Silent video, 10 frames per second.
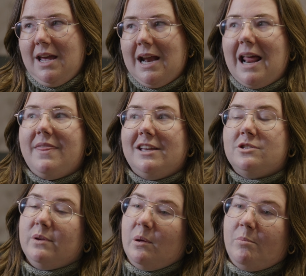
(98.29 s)
and i think it's
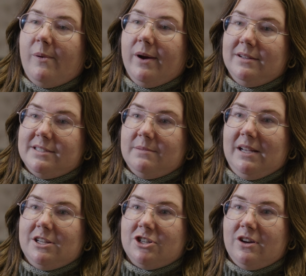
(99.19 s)
really important to
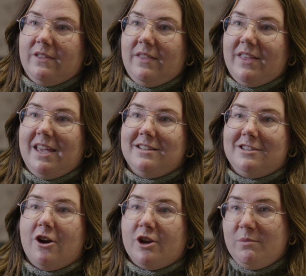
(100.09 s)
make sure that the kids
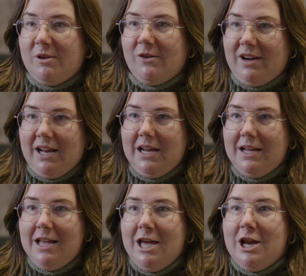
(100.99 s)
in our community yes.